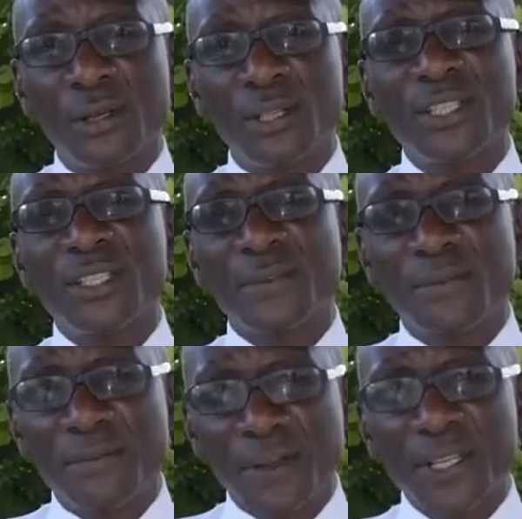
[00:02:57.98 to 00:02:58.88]
This is a
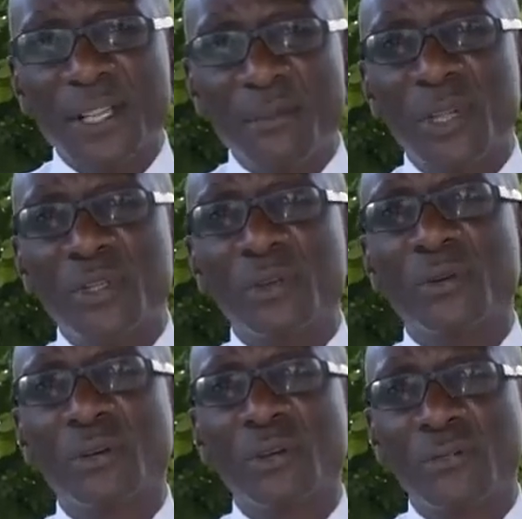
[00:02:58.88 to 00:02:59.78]

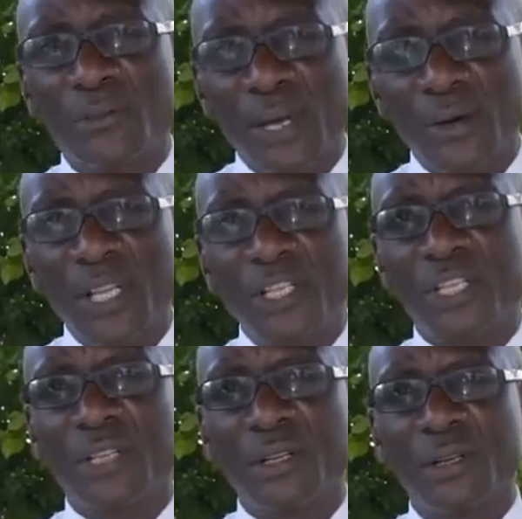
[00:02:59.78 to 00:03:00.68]
fundamental
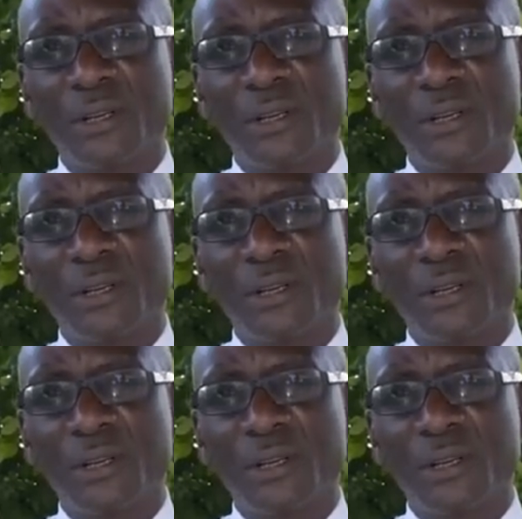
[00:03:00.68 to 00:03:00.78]
violation